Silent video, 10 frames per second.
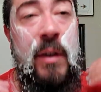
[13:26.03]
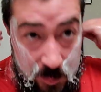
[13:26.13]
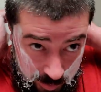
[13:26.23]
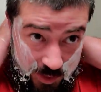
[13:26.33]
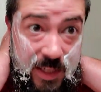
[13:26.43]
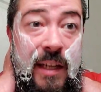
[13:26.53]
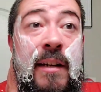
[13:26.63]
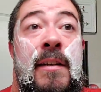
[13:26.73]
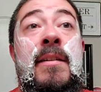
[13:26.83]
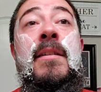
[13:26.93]
in my den.
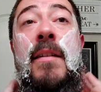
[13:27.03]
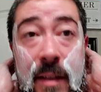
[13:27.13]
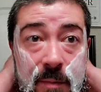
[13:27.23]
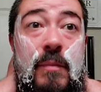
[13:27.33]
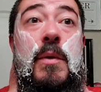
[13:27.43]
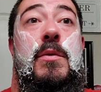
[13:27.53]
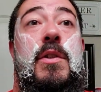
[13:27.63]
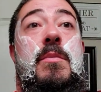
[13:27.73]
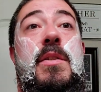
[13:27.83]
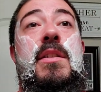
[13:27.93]
Moon
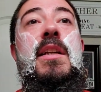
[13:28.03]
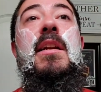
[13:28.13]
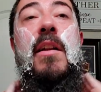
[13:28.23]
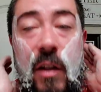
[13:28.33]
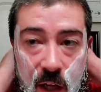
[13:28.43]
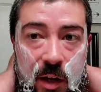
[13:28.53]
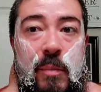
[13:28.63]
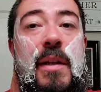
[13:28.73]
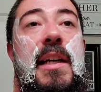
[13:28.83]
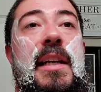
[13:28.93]
Soaps is getting a lot of
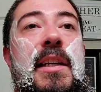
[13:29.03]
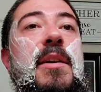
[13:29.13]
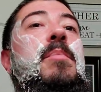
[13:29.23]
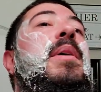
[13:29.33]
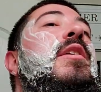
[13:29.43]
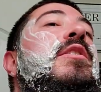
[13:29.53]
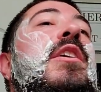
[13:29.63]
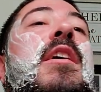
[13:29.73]
play compared to